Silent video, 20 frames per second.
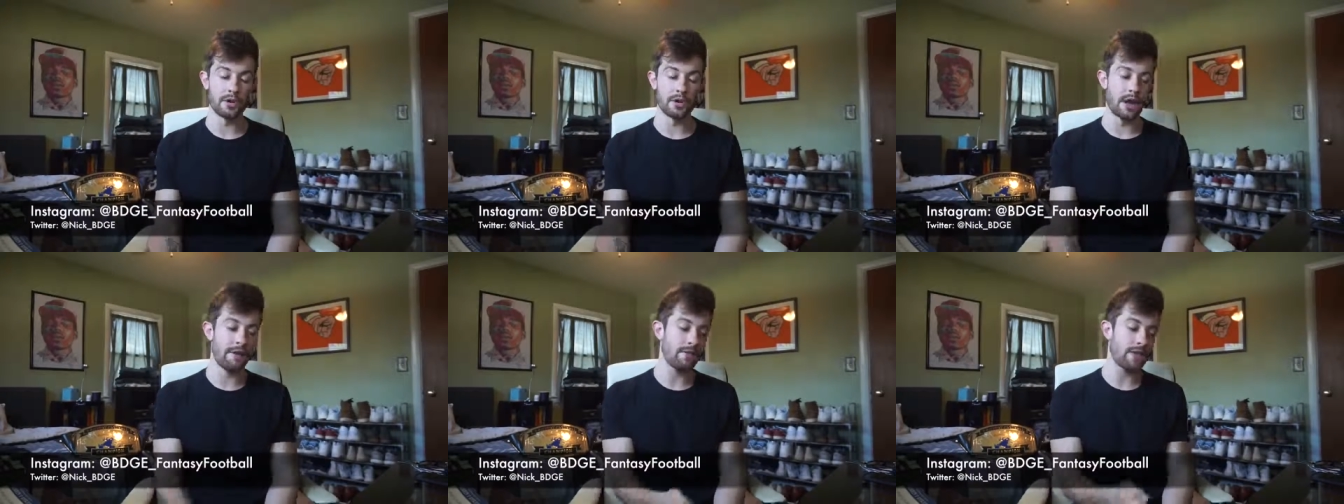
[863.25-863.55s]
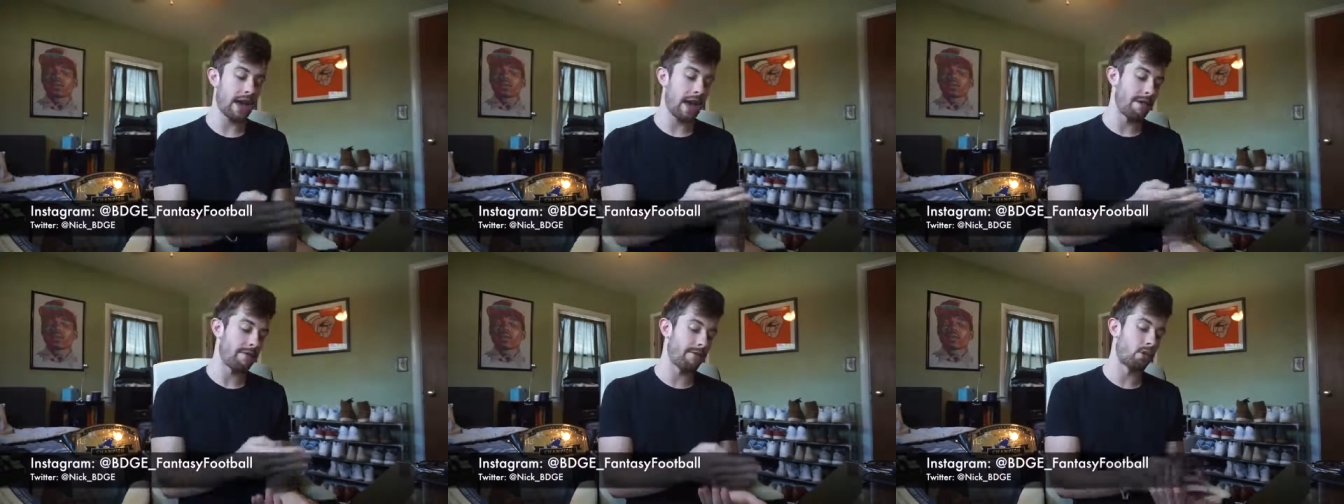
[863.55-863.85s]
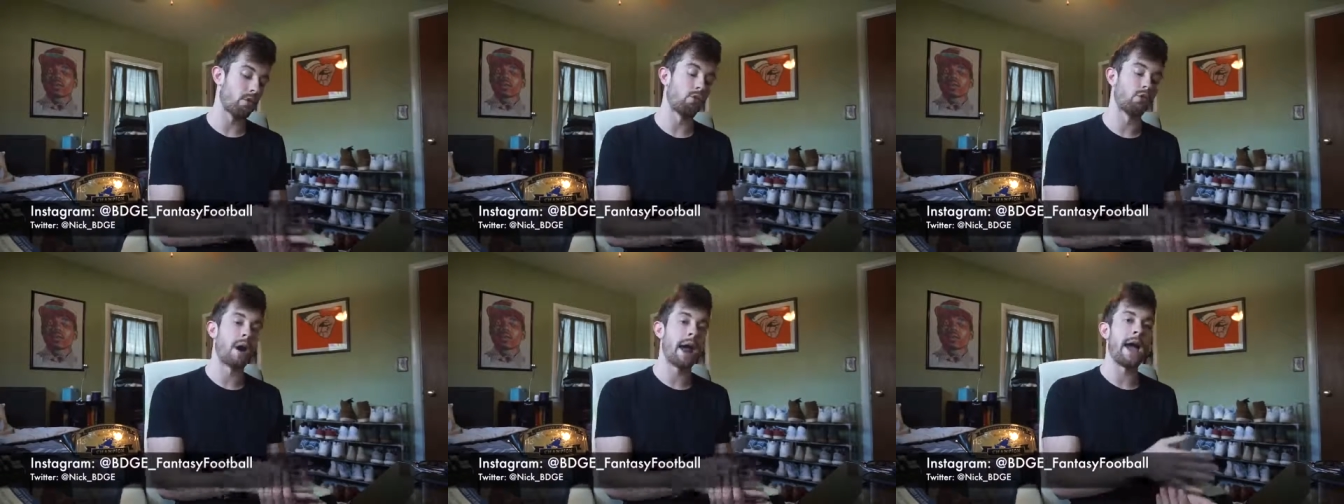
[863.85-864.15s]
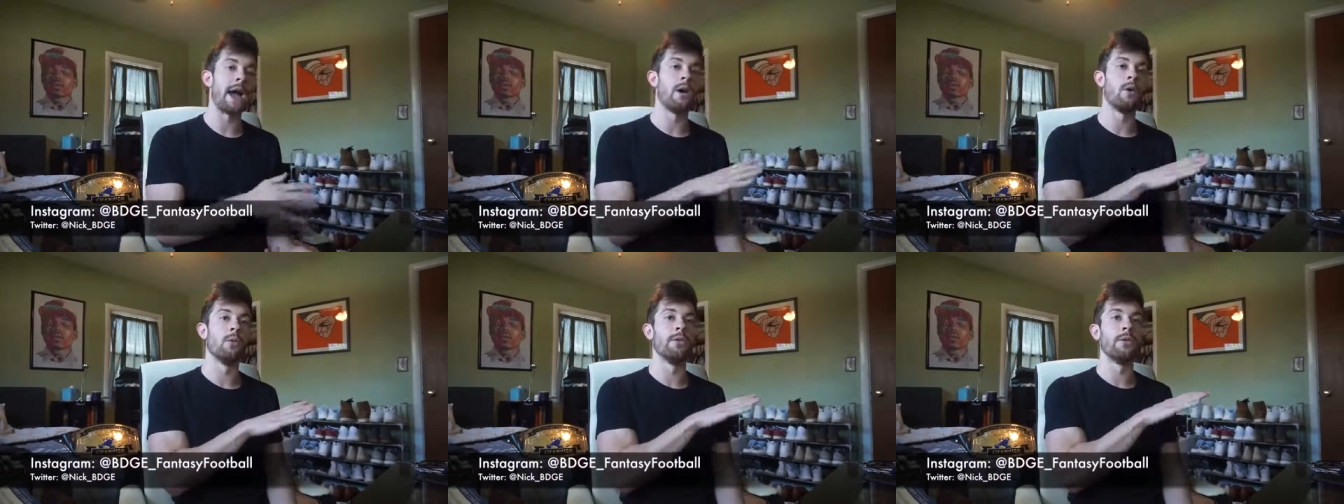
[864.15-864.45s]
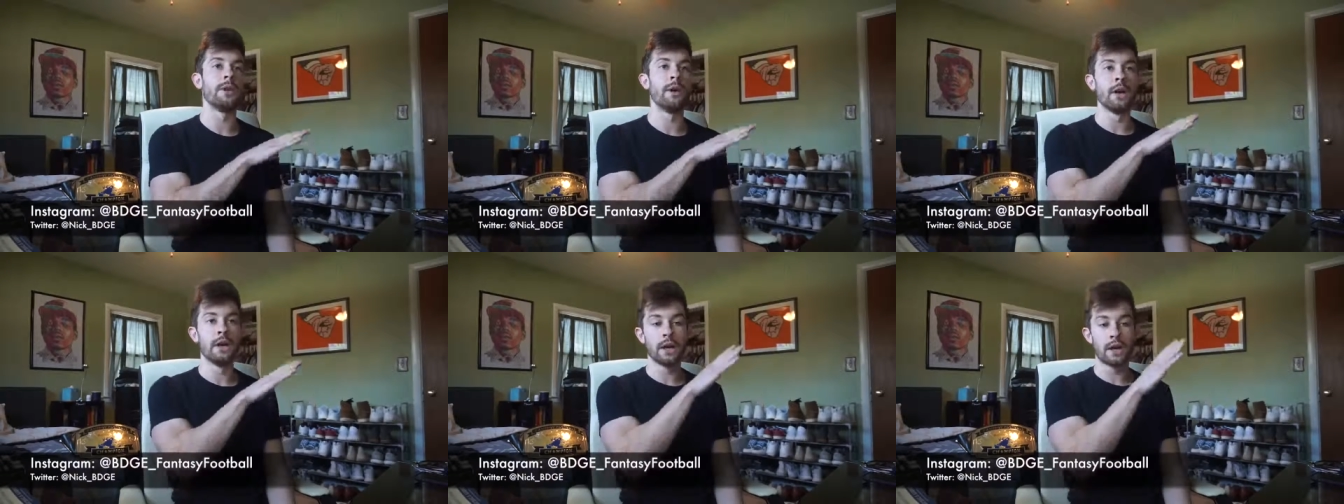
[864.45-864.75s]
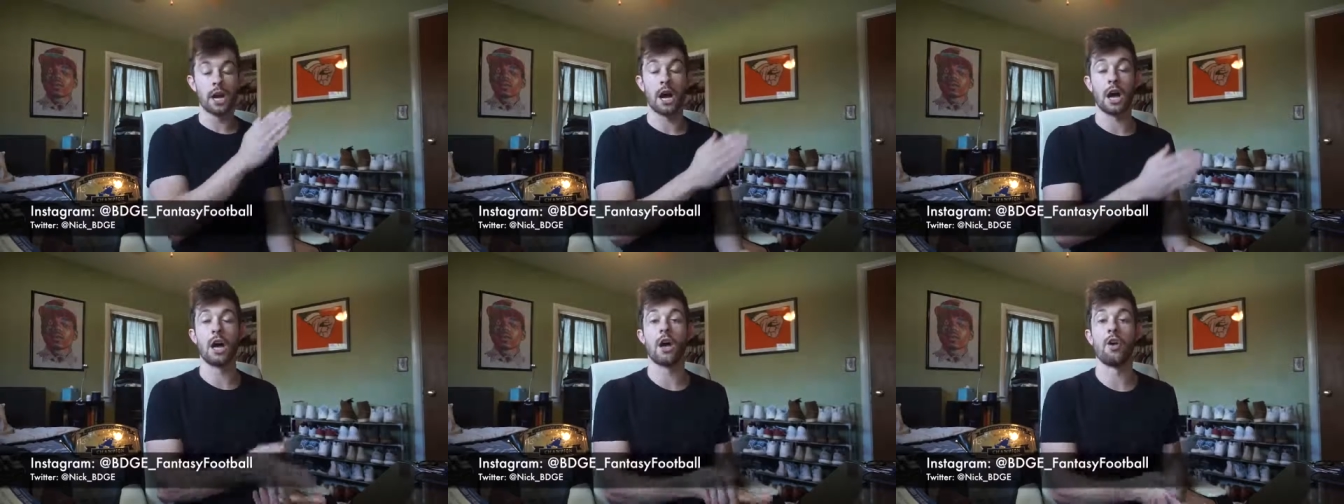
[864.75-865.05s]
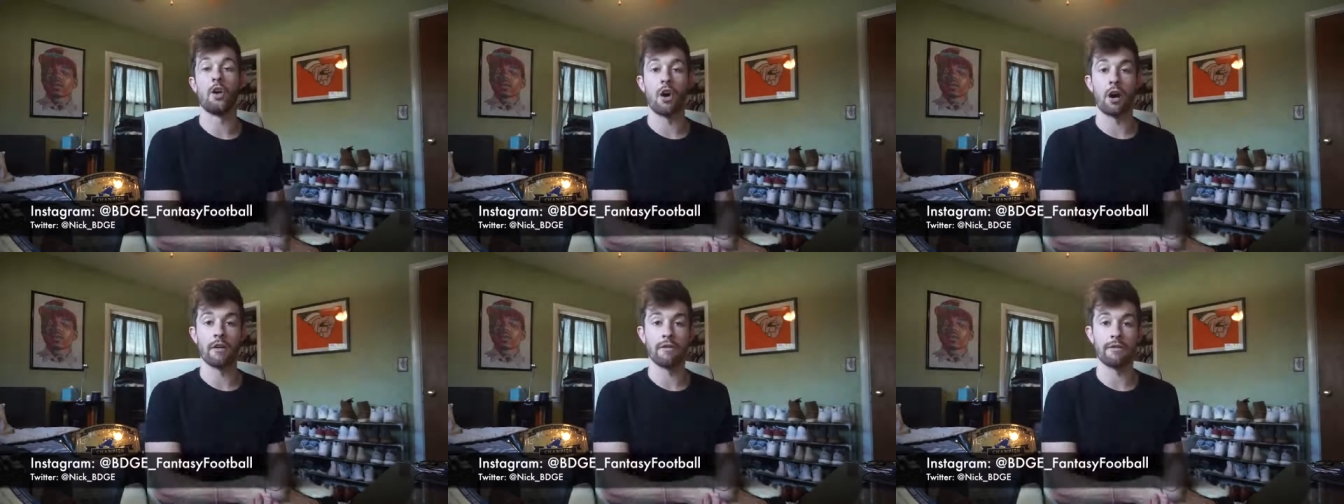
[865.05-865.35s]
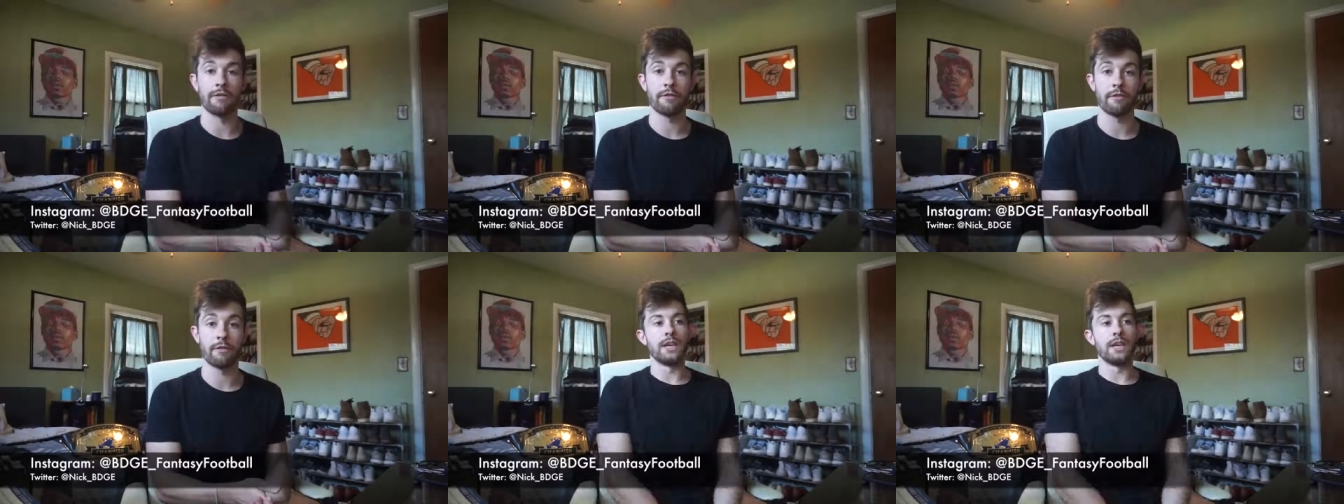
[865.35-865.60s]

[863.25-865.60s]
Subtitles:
You have to have a round cutoff.